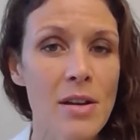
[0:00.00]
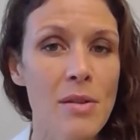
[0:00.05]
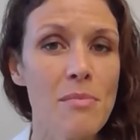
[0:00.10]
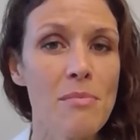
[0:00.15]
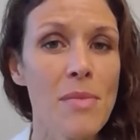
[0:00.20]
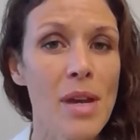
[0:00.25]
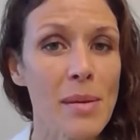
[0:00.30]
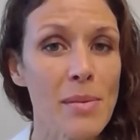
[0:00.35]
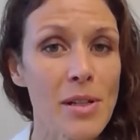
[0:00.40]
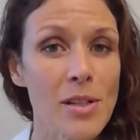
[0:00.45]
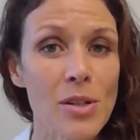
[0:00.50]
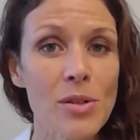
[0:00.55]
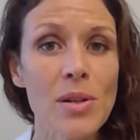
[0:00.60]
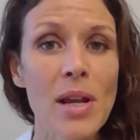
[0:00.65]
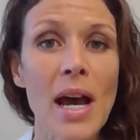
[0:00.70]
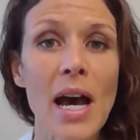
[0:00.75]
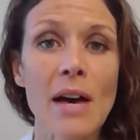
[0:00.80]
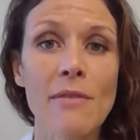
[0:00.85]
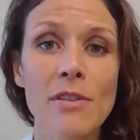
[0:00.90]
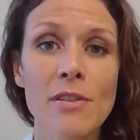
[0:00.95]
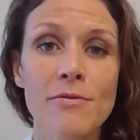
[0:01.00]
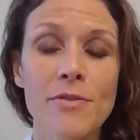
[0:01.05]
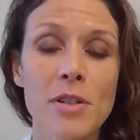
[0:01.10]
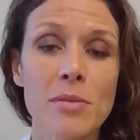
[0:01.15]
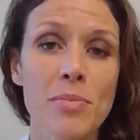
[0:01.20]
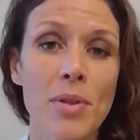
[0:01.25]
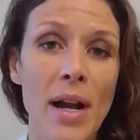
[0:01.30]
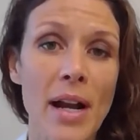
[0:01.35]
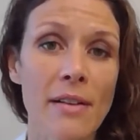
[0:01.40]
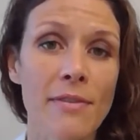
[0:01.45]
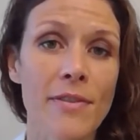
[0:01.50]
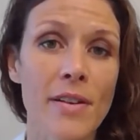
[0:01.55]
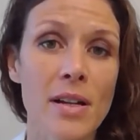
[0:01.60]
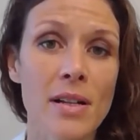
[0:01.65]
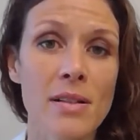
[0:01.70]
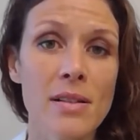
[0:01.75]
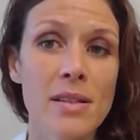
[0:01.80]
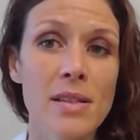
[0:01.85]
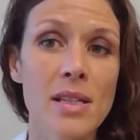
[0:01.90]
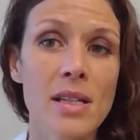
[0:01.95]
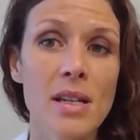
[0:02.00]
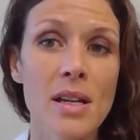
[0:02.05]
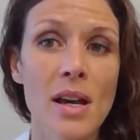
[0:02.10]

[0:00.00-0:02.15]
maybe don't have it for breakfast,